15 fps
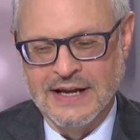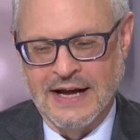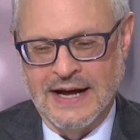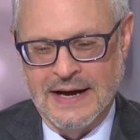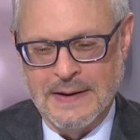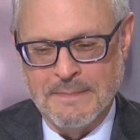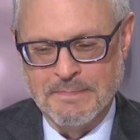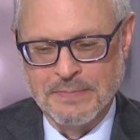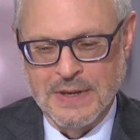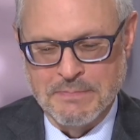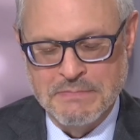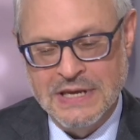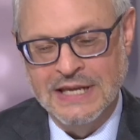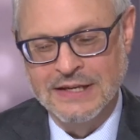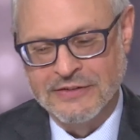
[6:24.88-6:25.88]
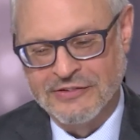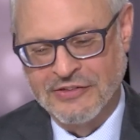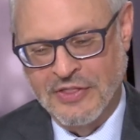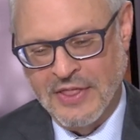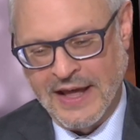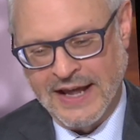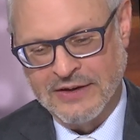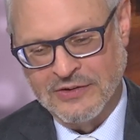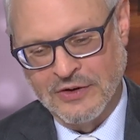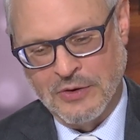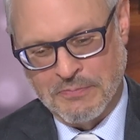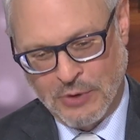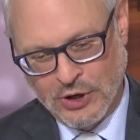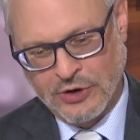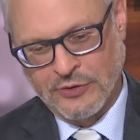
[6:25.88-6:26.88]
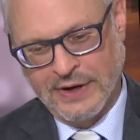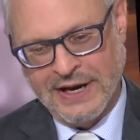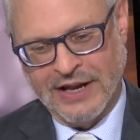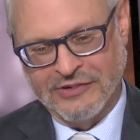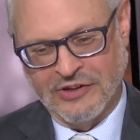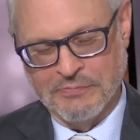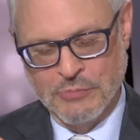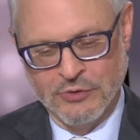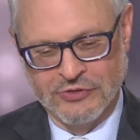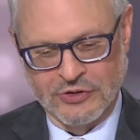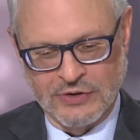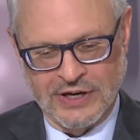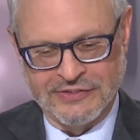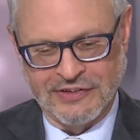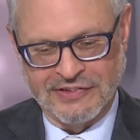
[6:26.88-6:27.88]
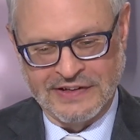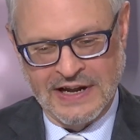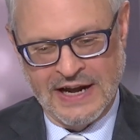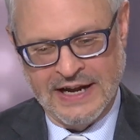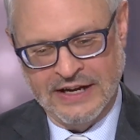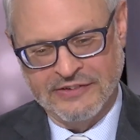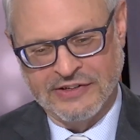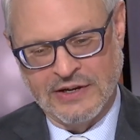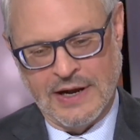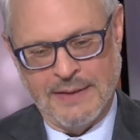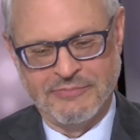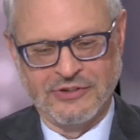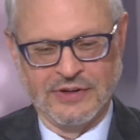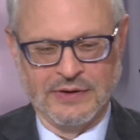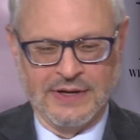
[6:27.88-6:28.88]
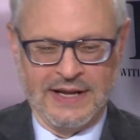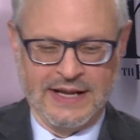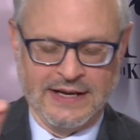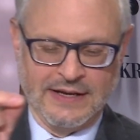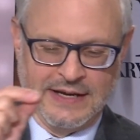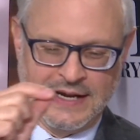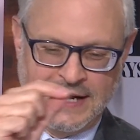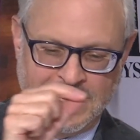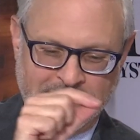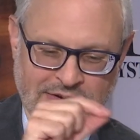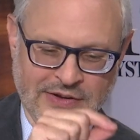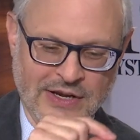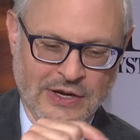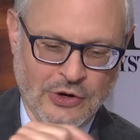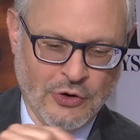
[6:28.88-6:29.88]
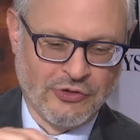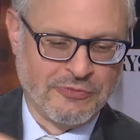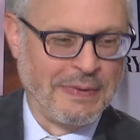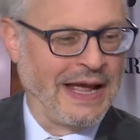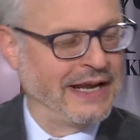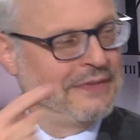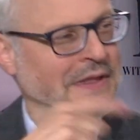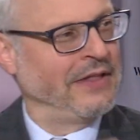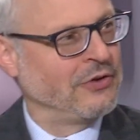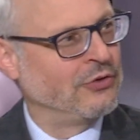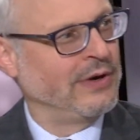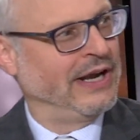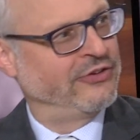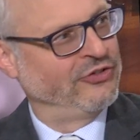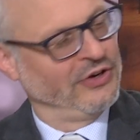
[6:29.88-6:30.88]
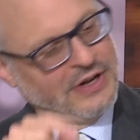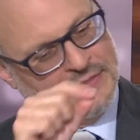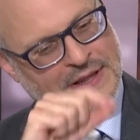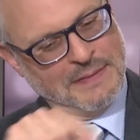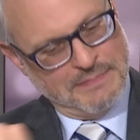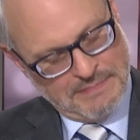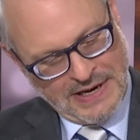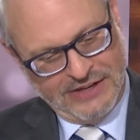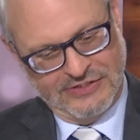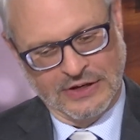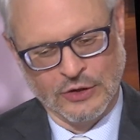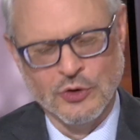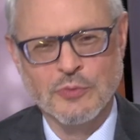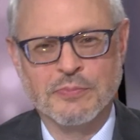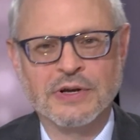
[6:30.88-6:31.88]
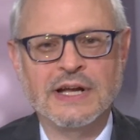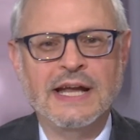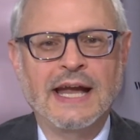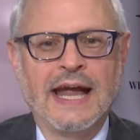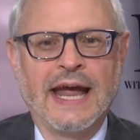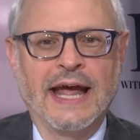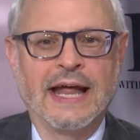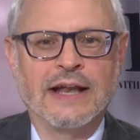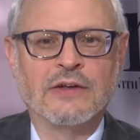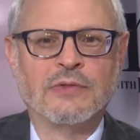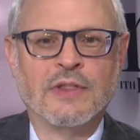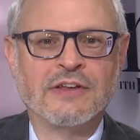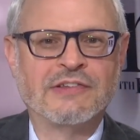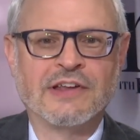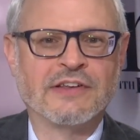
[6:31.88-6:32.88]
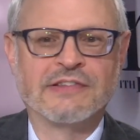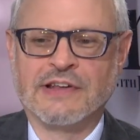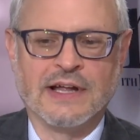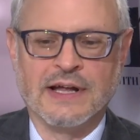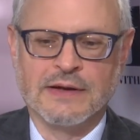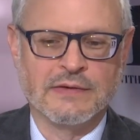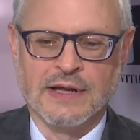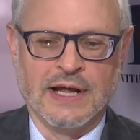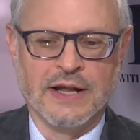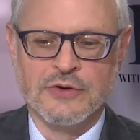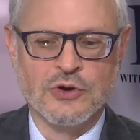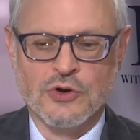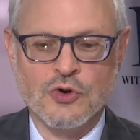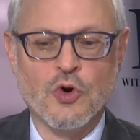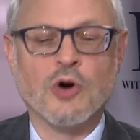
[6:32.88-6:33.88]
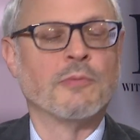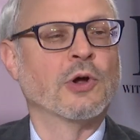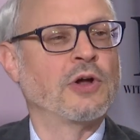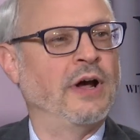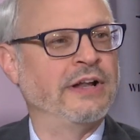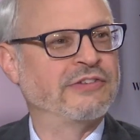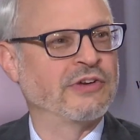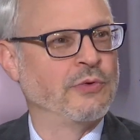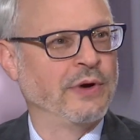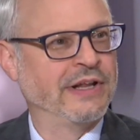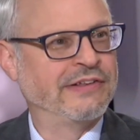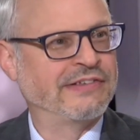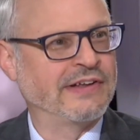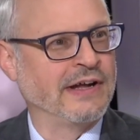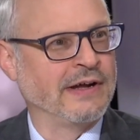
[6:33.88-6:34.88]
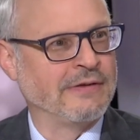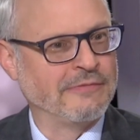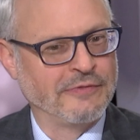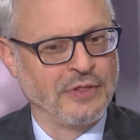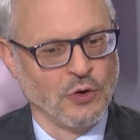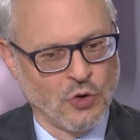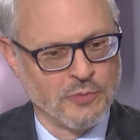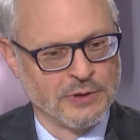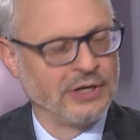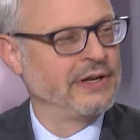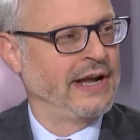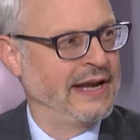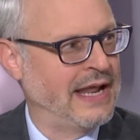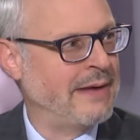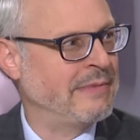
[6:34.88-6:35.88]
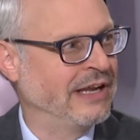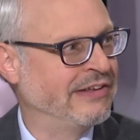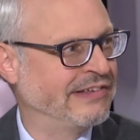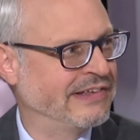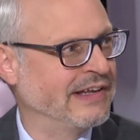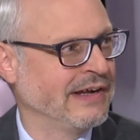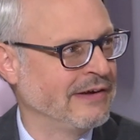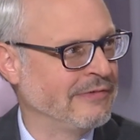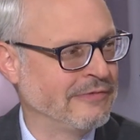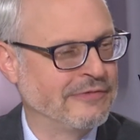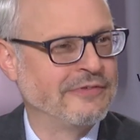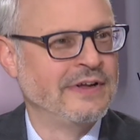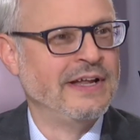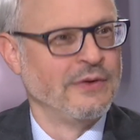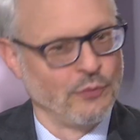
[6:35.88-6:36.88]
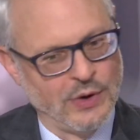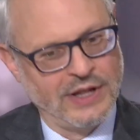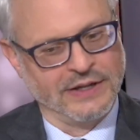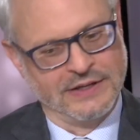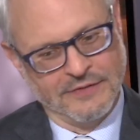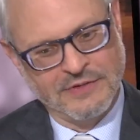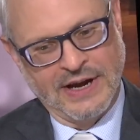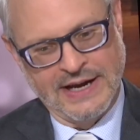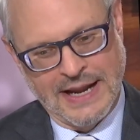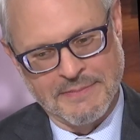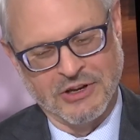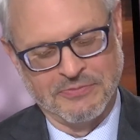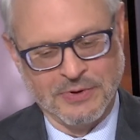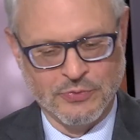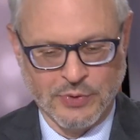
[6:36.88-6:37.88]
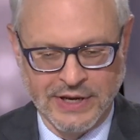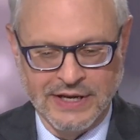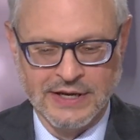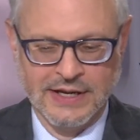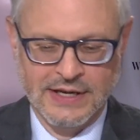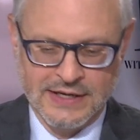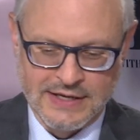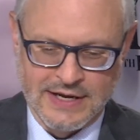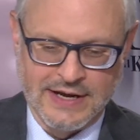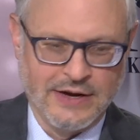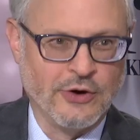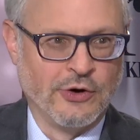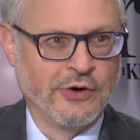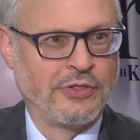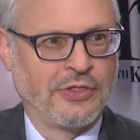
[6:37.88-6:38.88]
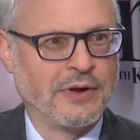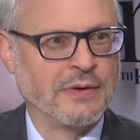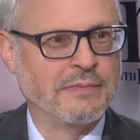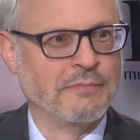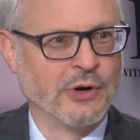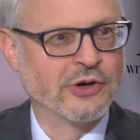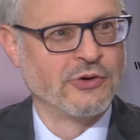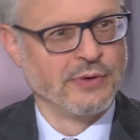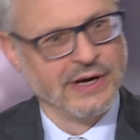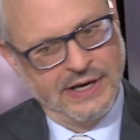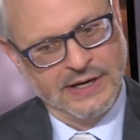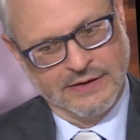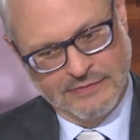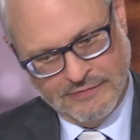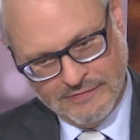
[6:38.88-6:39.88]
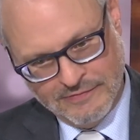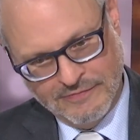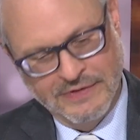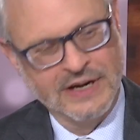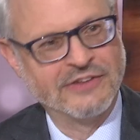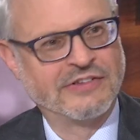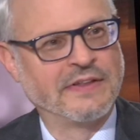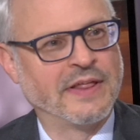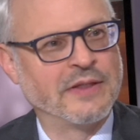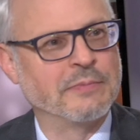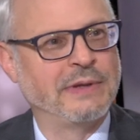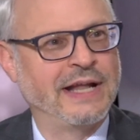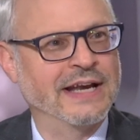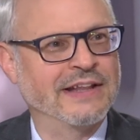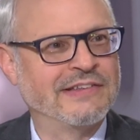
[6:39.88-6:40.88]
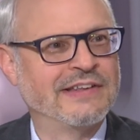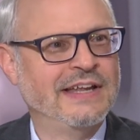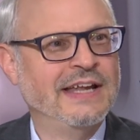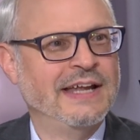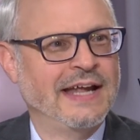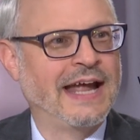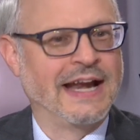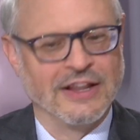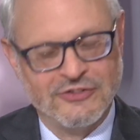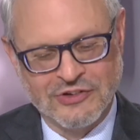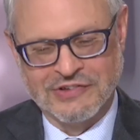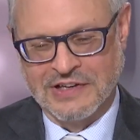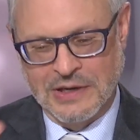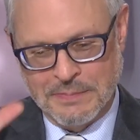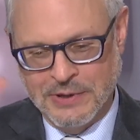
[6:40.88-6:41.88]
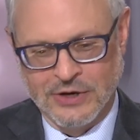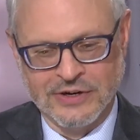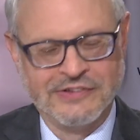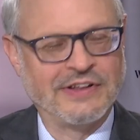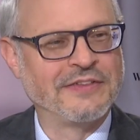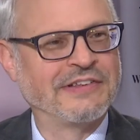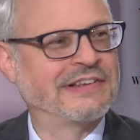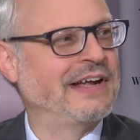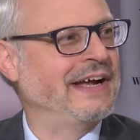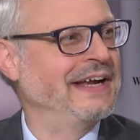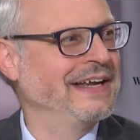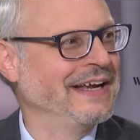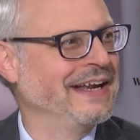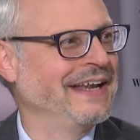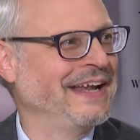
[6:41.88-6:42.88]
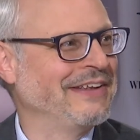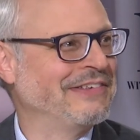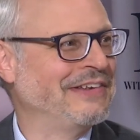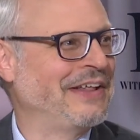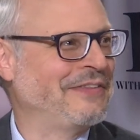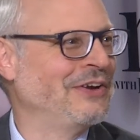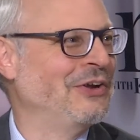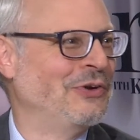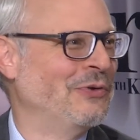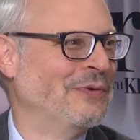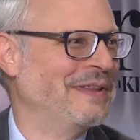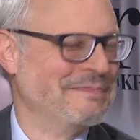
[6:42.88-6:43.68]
Um, means that you know Mercury, as it moves across the sky, stops and, and, and goes back in the other direction and then makes a loop. And this is a, a normal consequence of the orbital dynamics, yeah. of relative dynamics between uh, Earth and Mercury and Venus and the other planets. Okay. And it's just an appearance on the sky. And it has so it doesn't.